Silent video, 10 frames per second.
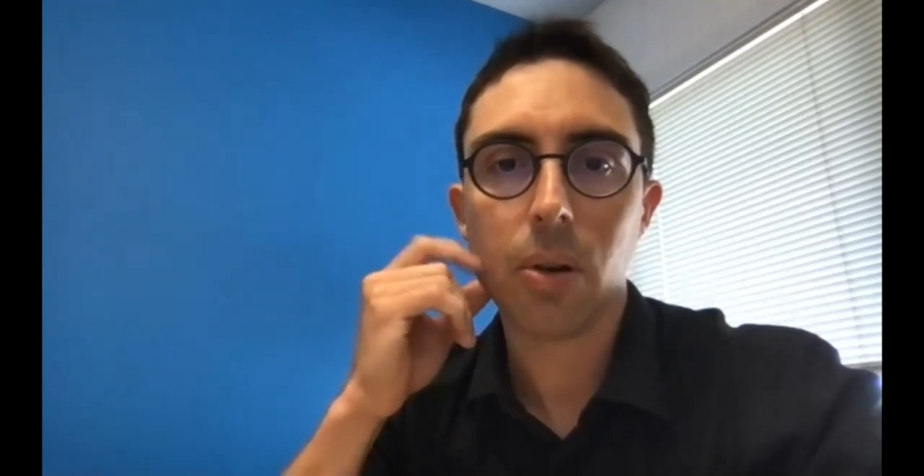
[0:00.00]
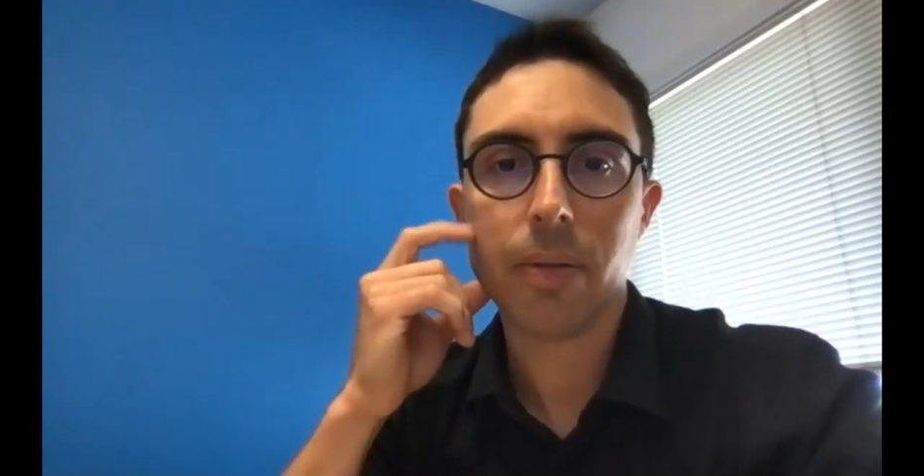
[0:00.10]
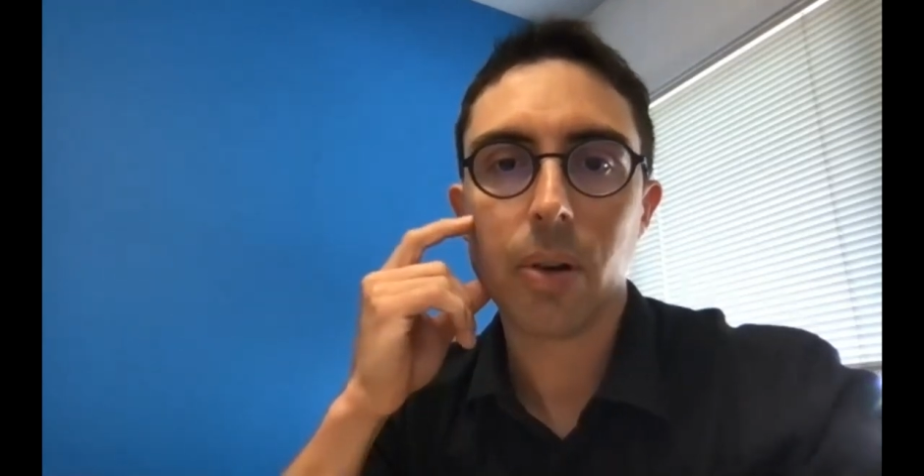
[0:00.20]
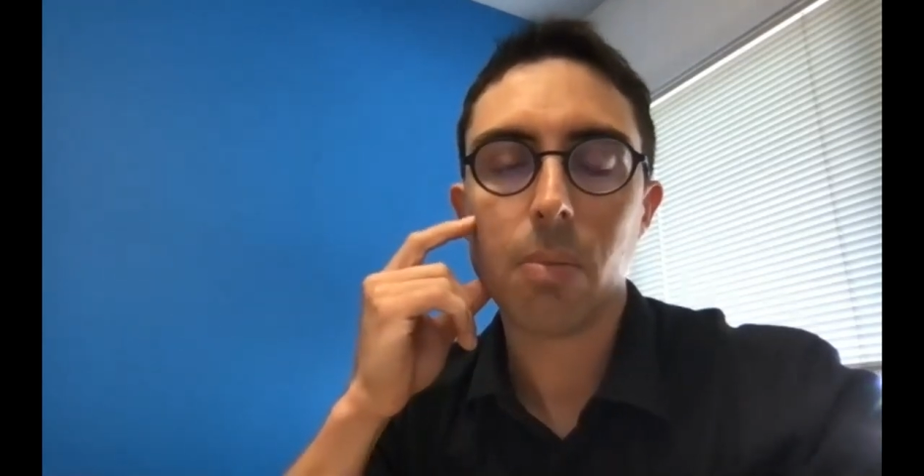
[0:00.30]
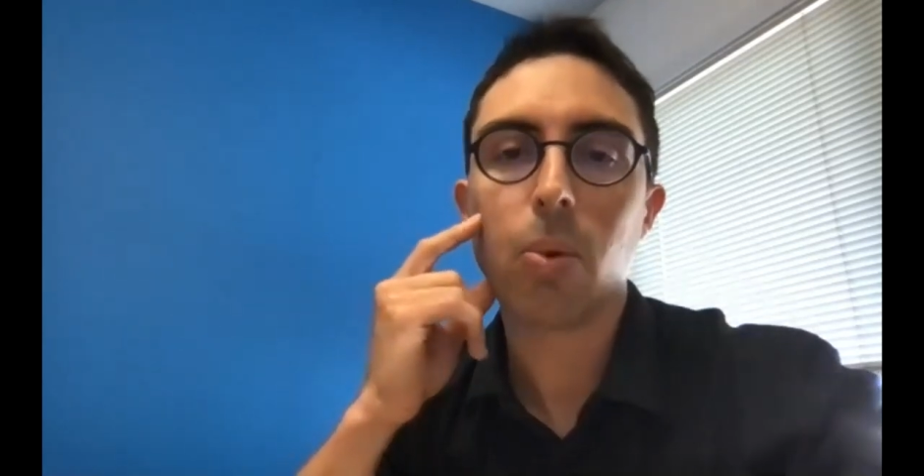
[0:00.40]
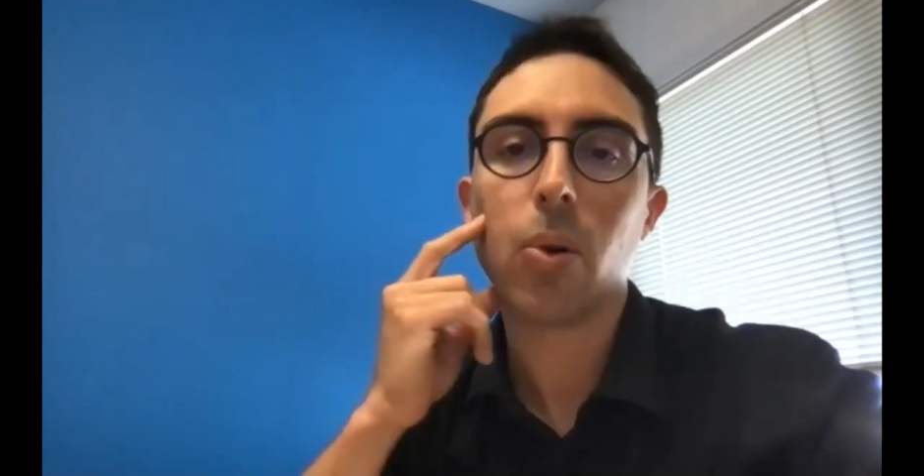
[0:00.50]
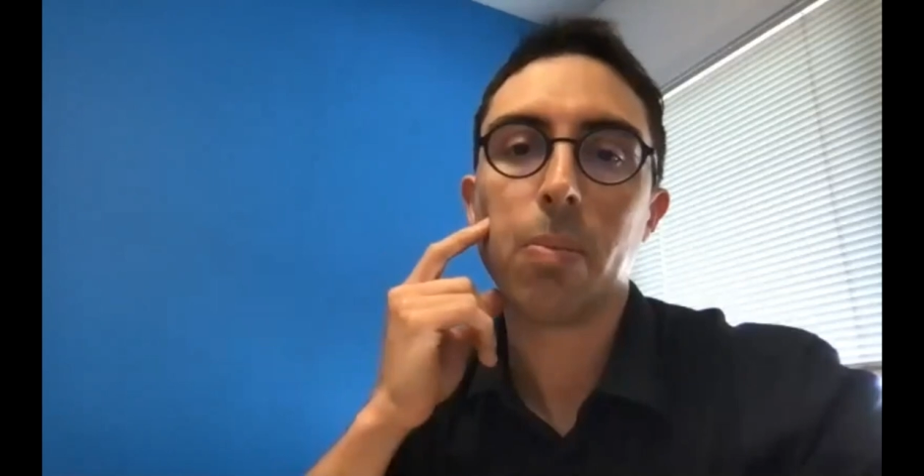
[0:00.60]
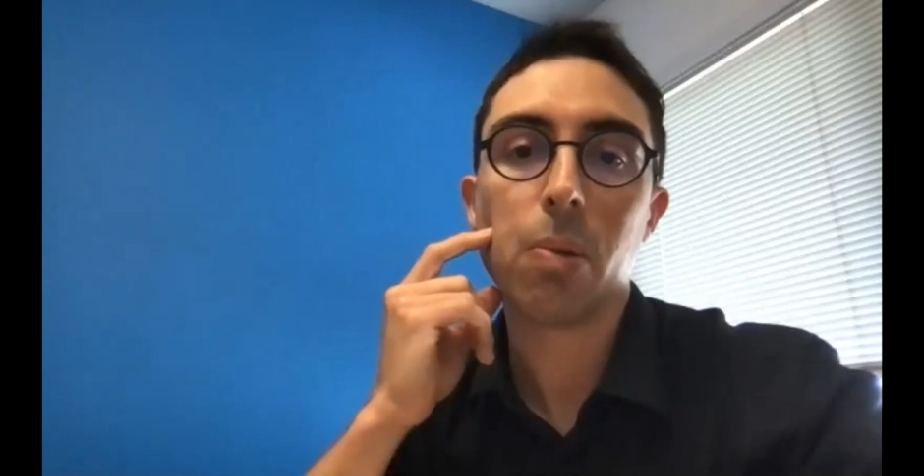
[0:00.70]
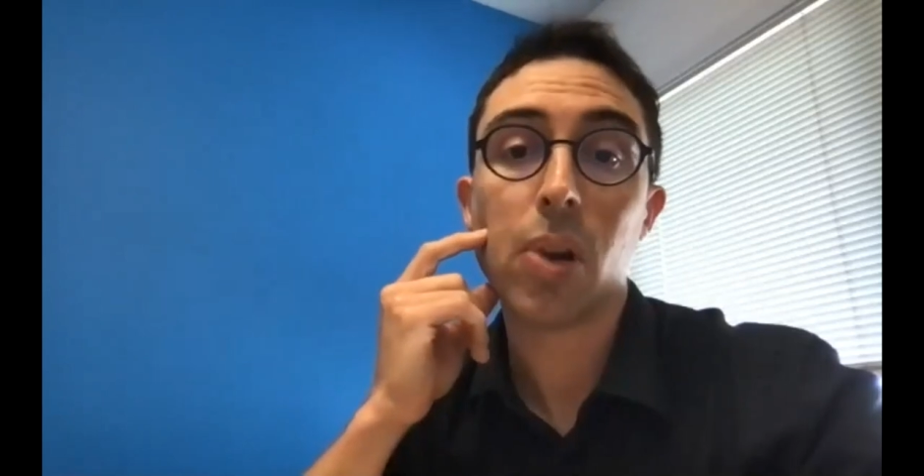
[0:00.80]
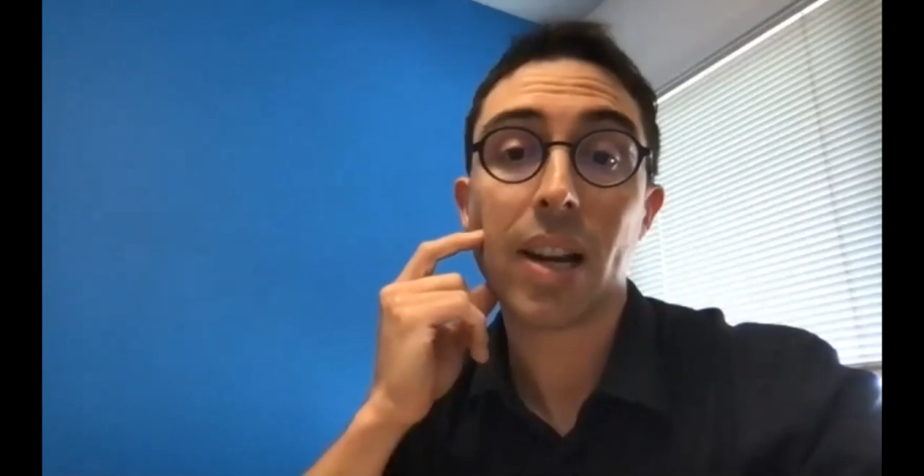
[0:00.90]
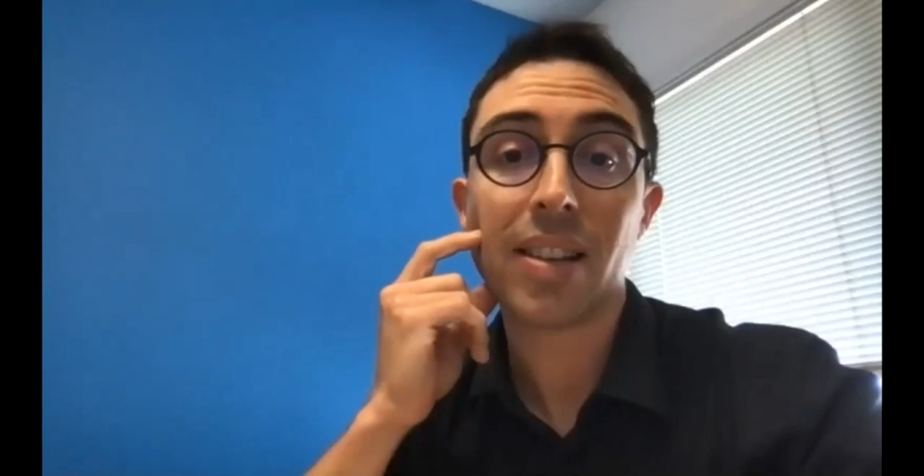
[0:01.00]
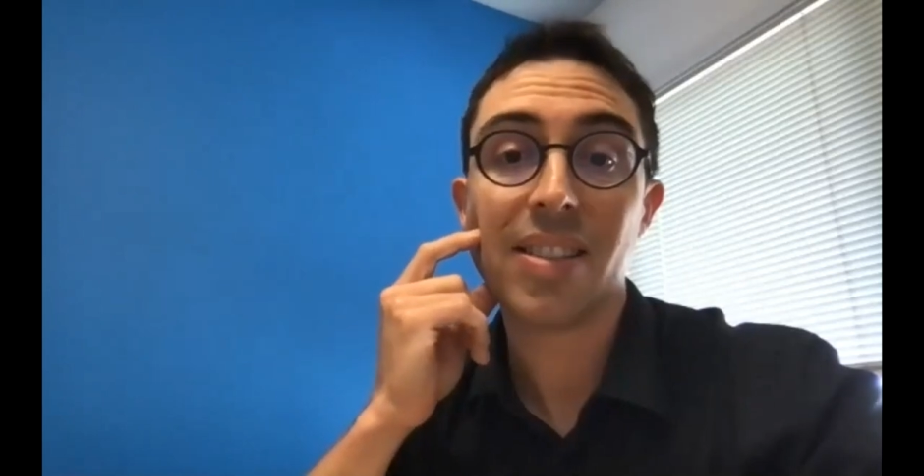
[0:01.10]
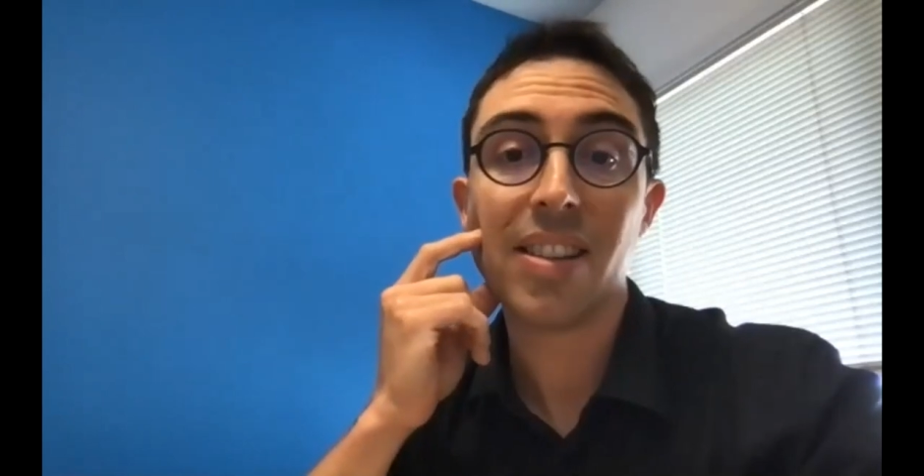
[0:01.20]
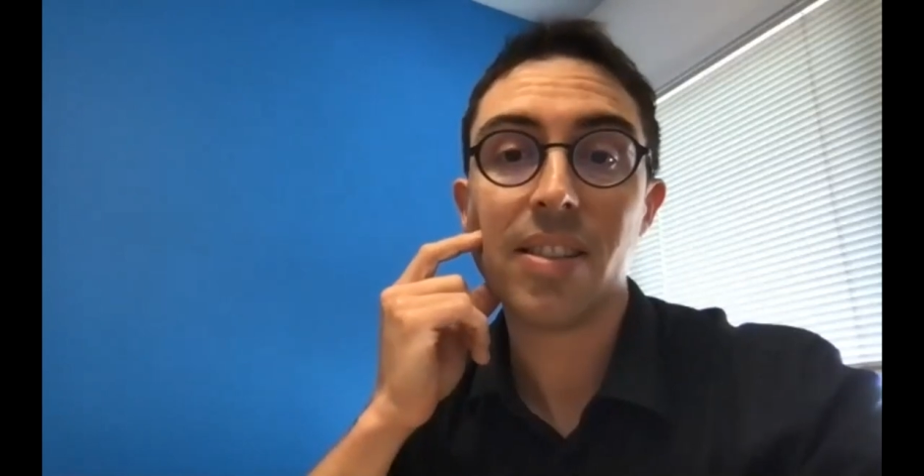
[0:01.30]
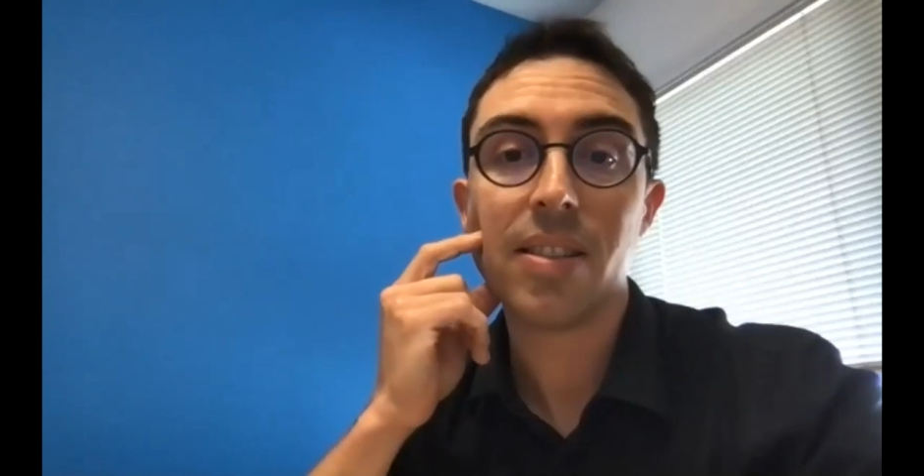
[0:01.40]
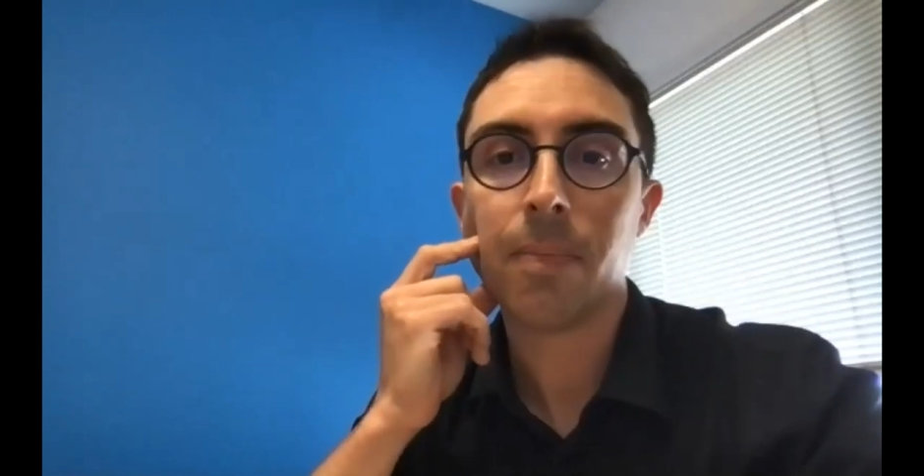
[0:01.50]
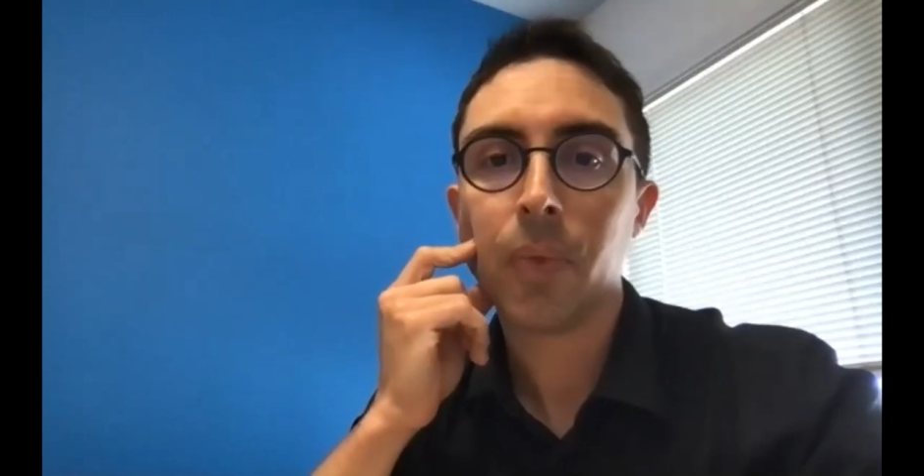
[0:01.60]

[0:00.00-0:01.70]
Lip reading: over employment practices.